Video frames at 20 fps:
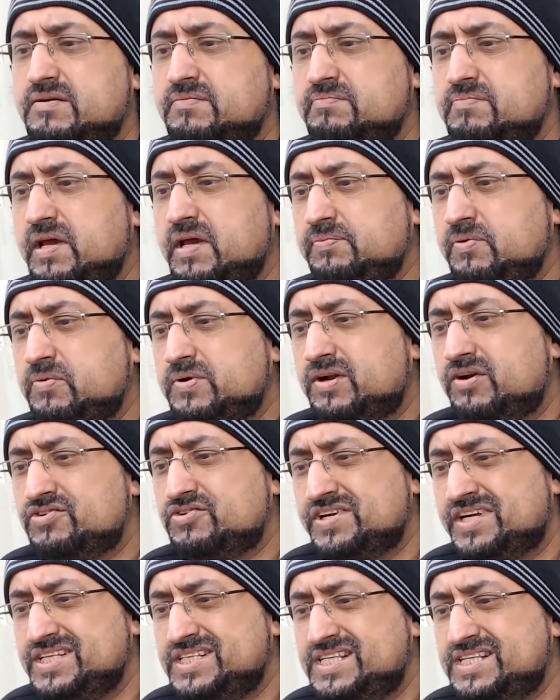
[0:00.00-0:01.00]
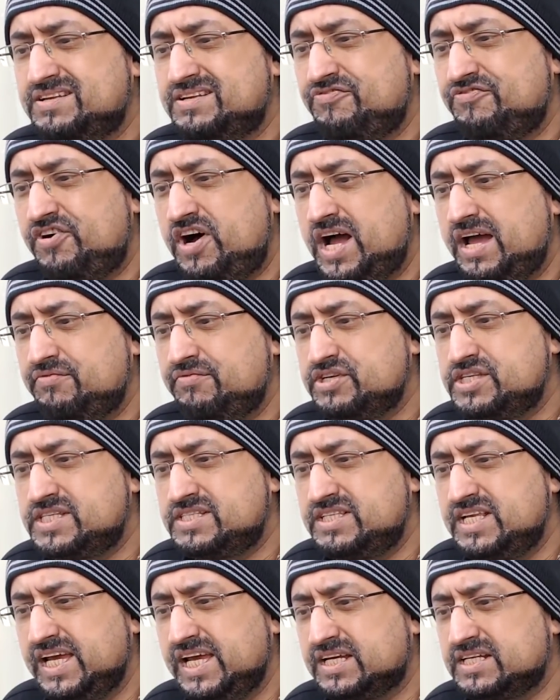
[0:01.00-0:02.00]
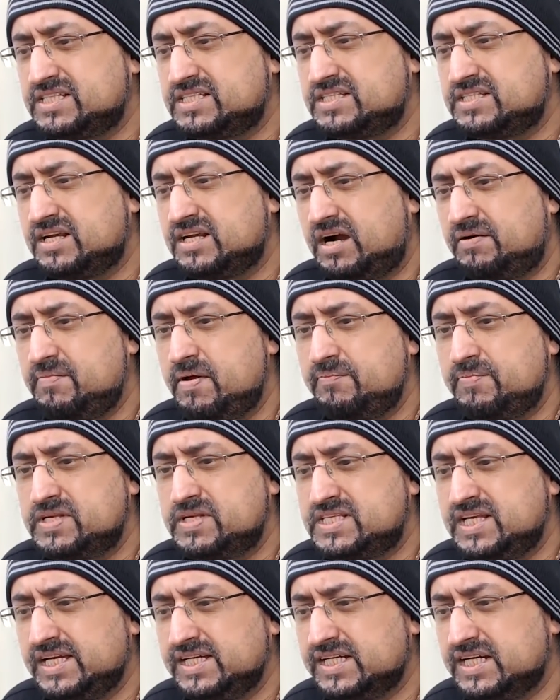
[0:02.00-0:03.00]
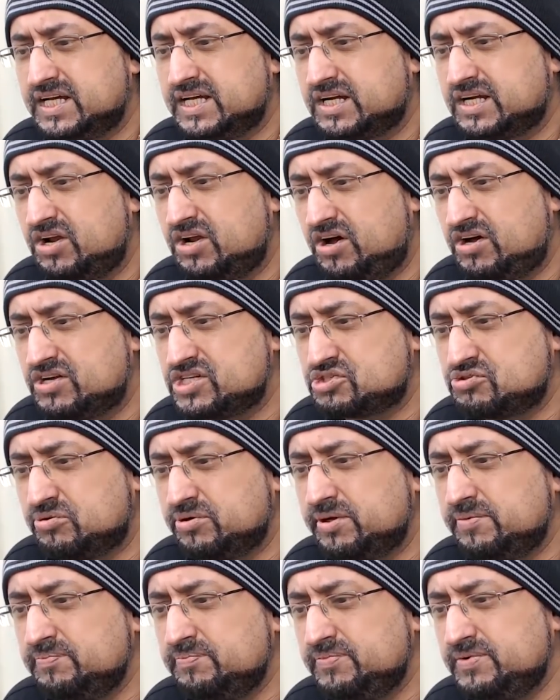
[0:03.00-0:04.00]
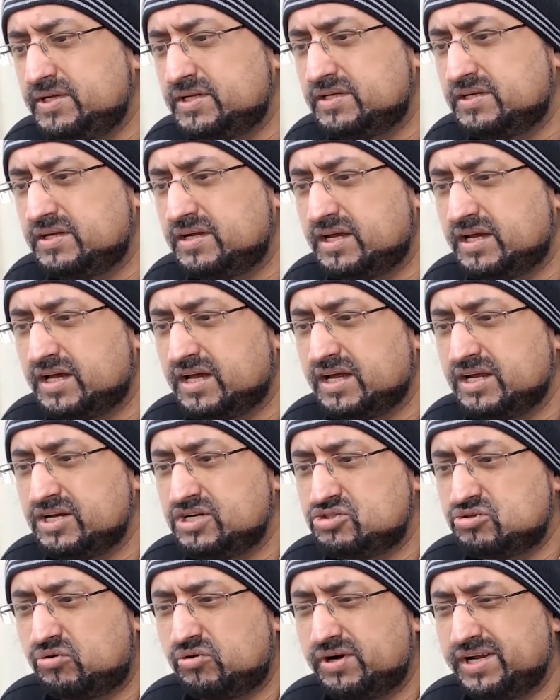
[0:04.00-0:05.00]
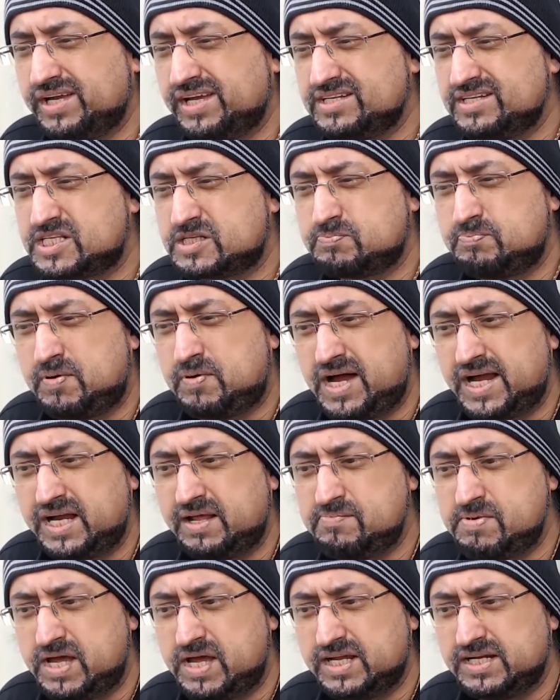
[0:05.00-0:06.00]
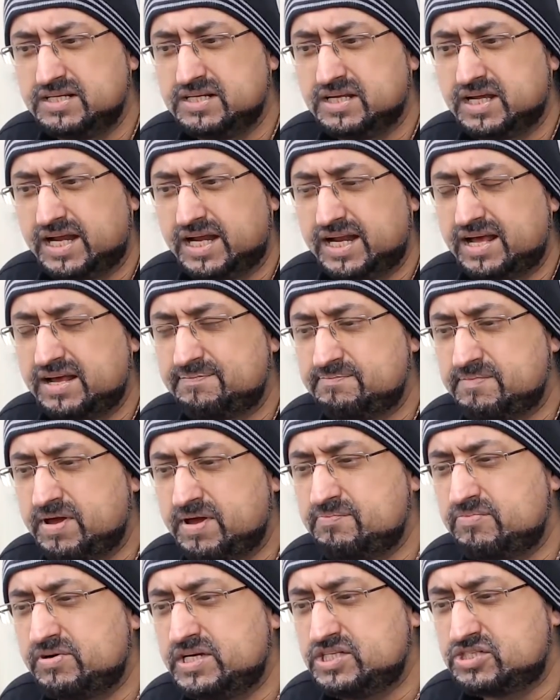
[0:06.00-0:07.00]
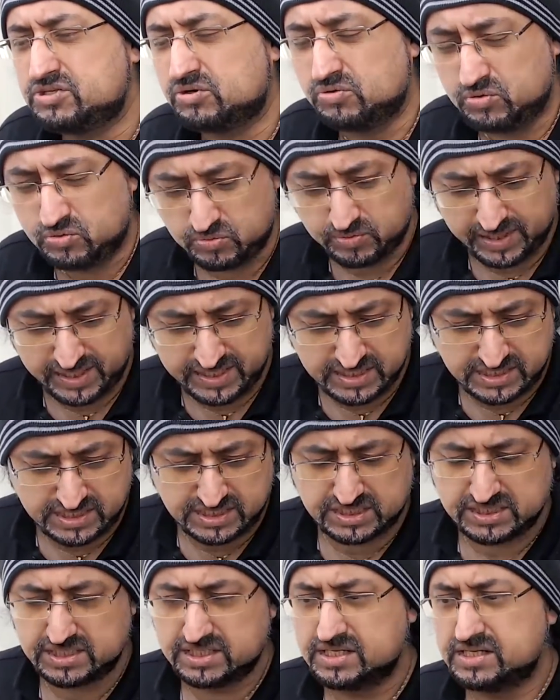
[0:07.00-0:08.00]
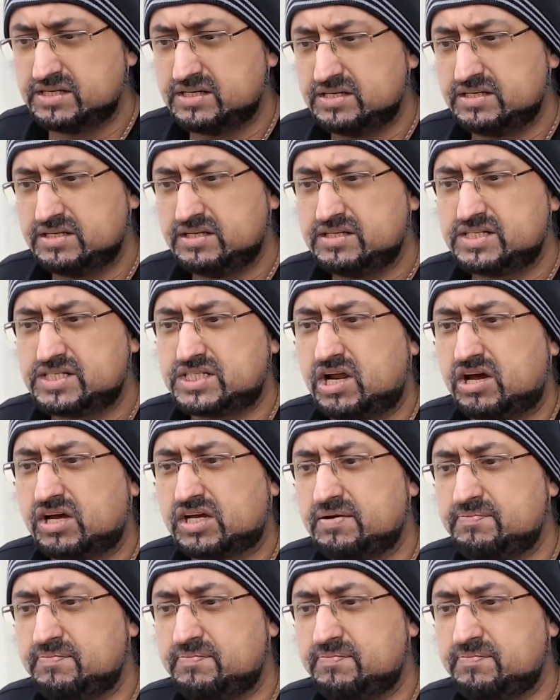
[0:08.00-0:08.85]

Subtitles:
maybe when I was around 5 or 6. I remember sitting in a classroom drawing Spider-Man, and that memory's always stuck